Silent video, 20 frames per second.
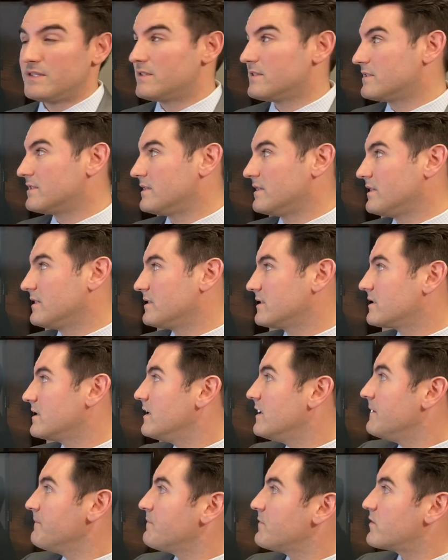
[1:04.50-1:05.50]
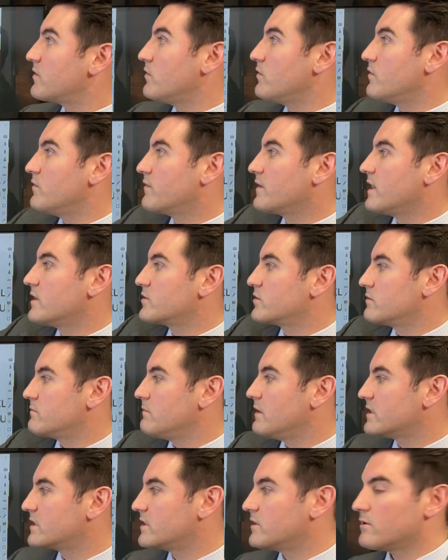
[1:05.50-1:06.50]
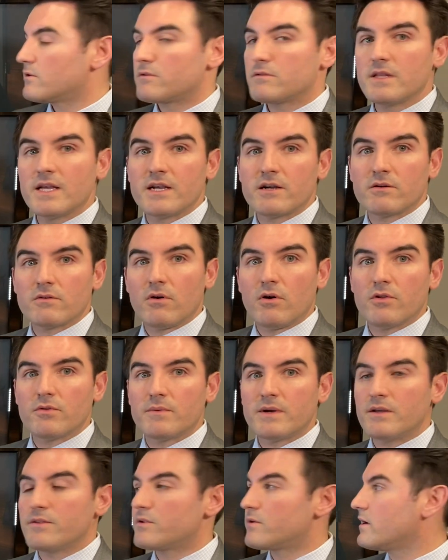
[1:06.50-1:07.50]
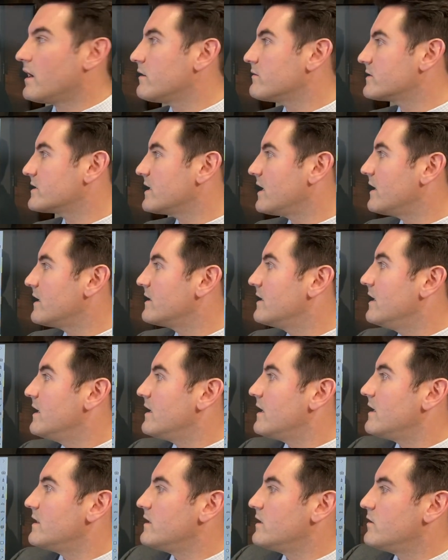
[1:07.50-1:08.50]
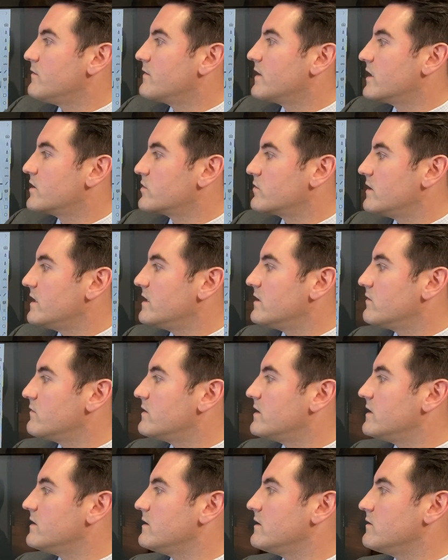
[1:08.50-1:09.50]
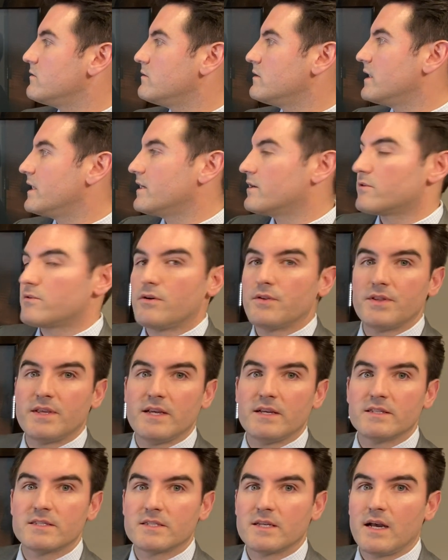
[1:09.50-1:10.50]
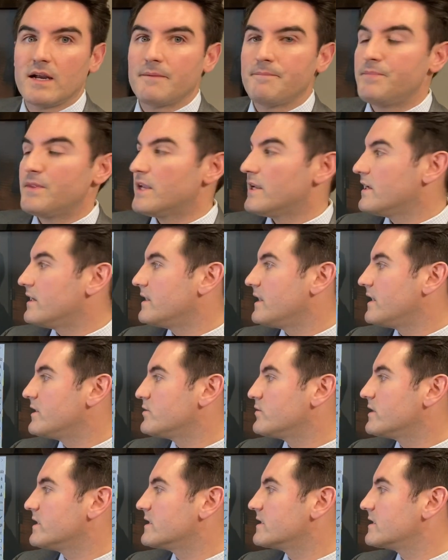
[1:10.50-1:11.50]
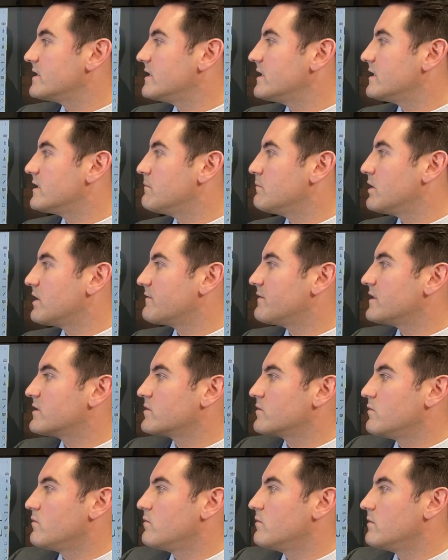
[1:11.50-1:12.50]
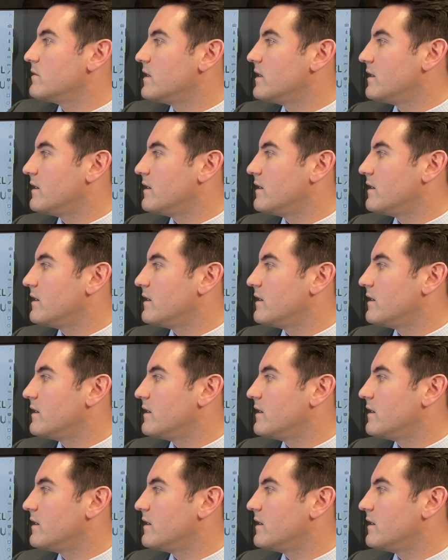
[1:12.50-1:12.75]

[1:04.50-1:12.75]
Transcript: diseased. So you've got your muscular layer all the way on the outside, and then you've got your endothelial layer on the inside. And as you can see, the blood vessel